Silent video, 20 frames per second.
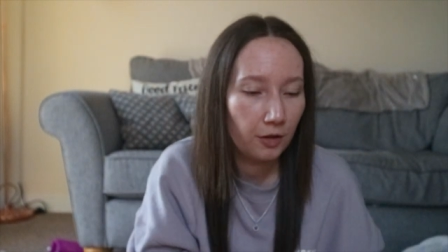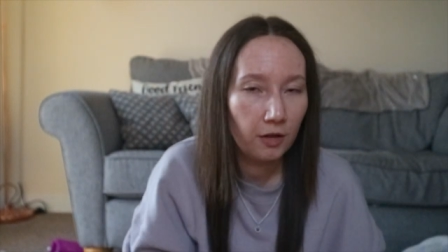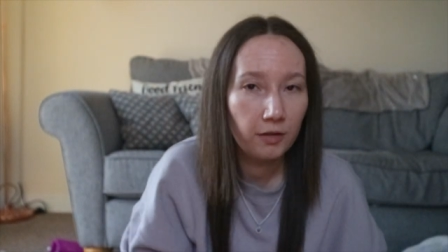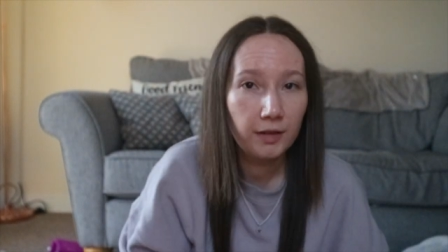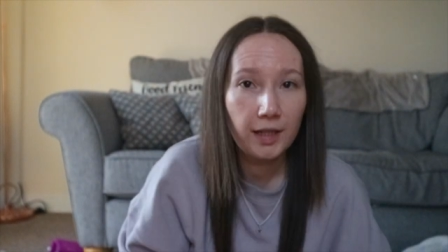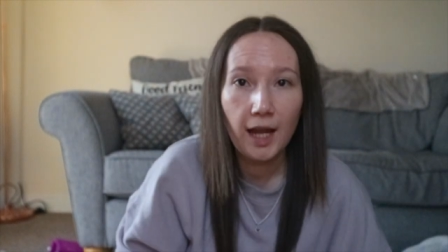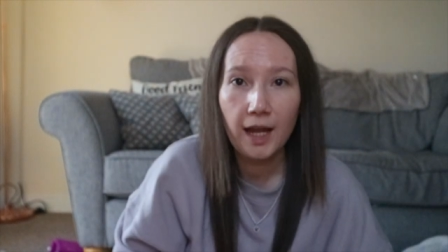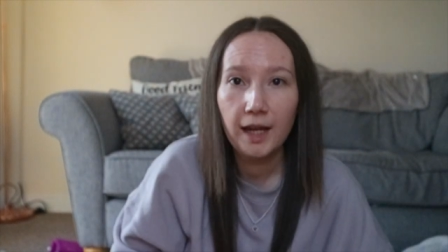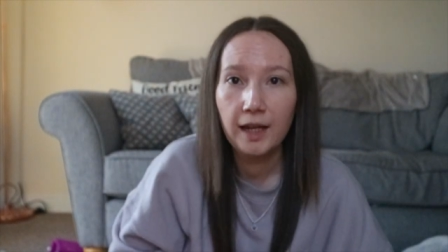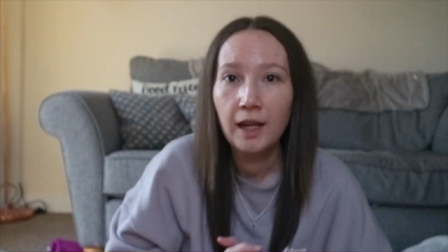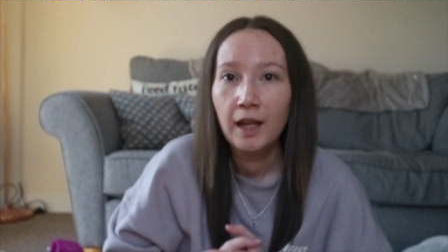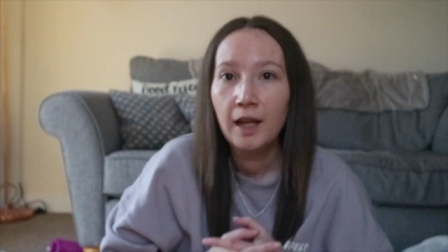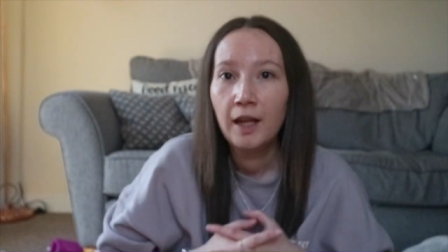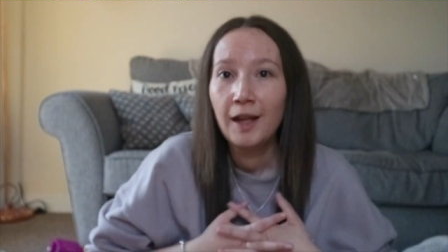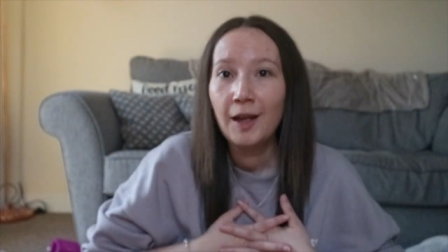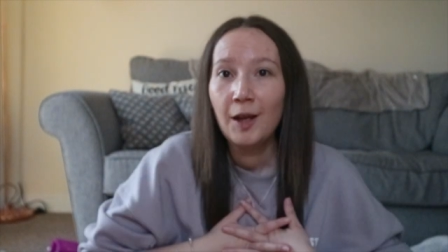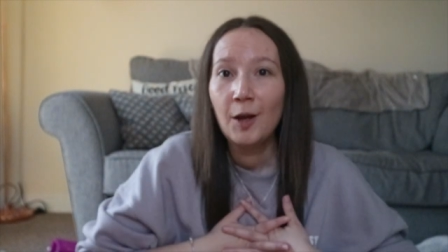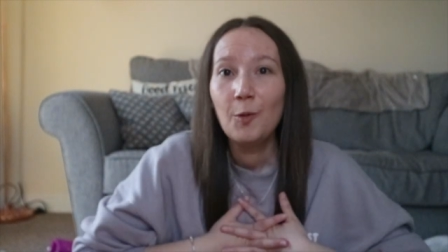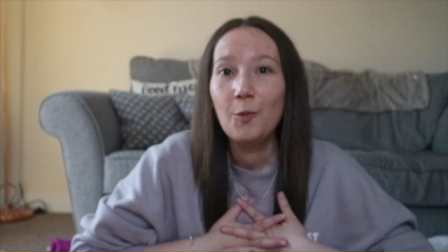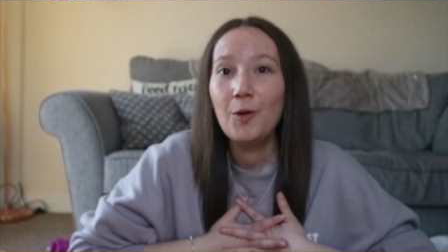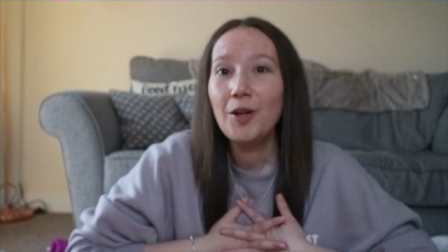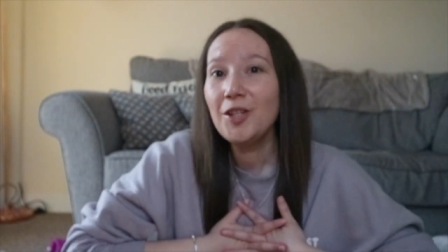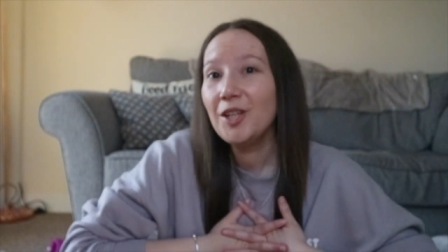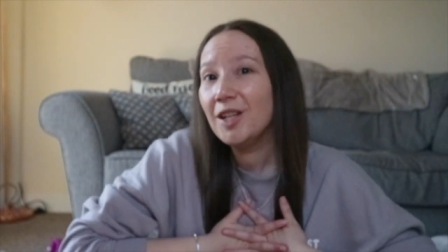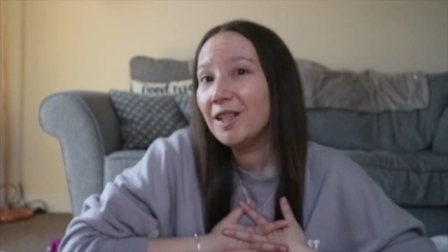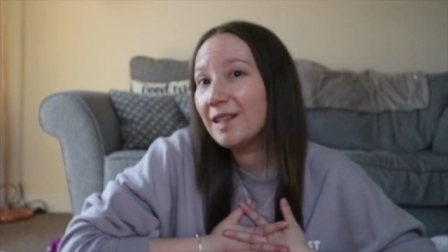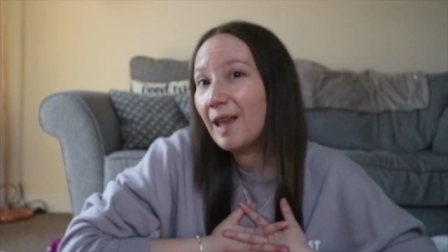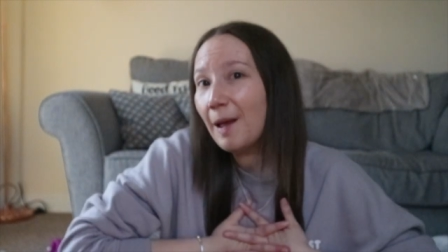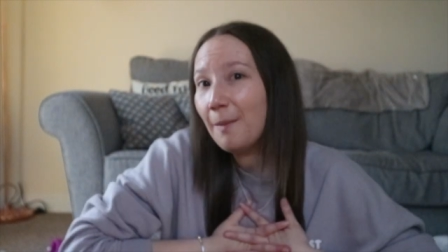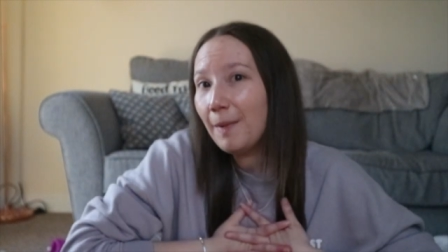all day, which
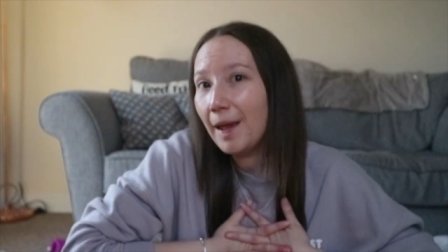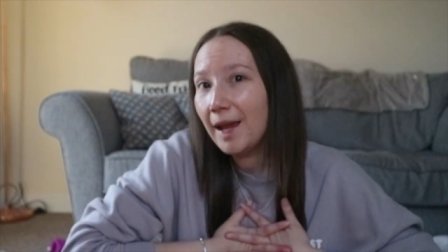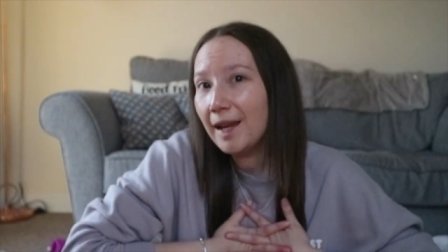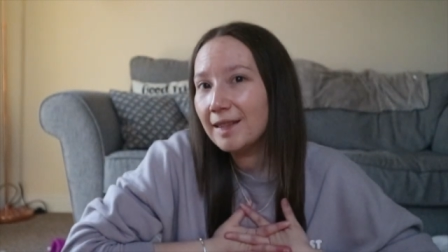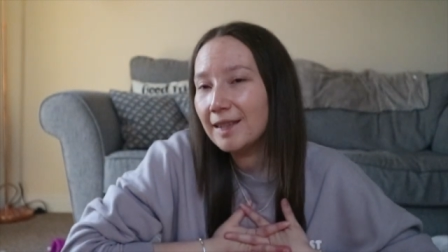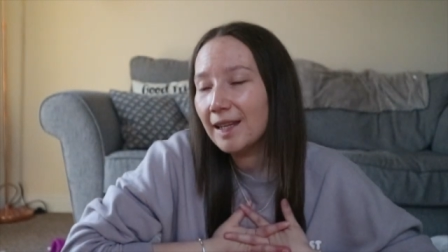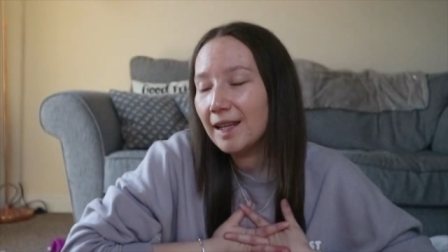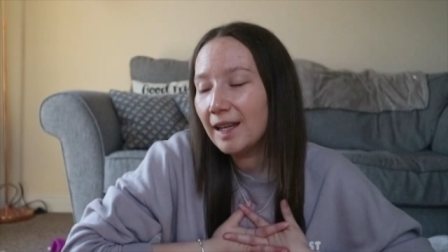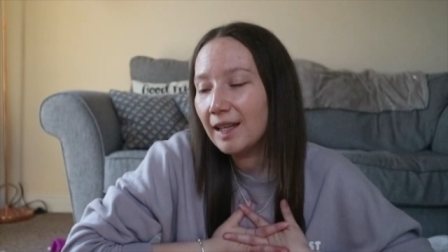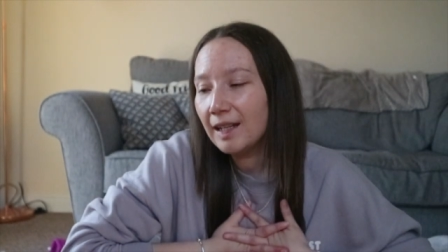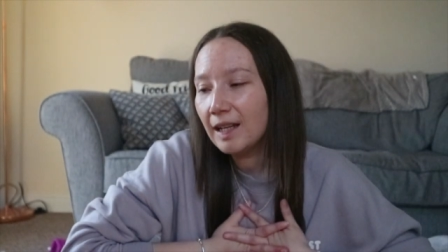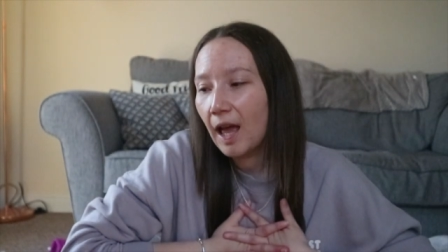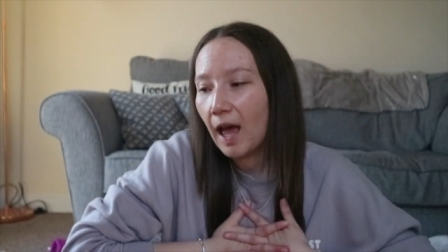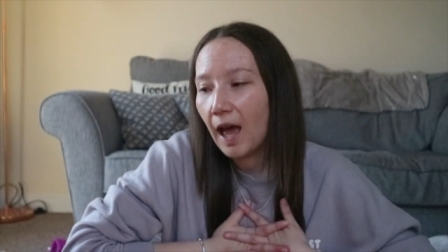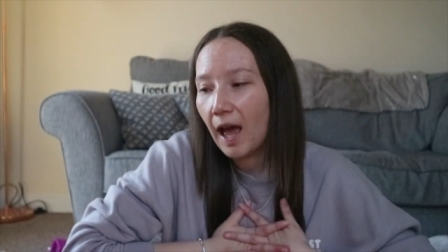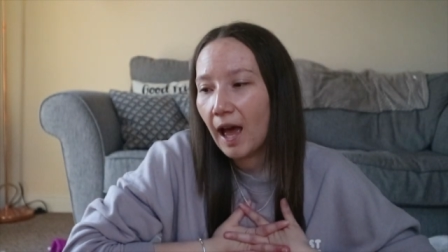is amazing.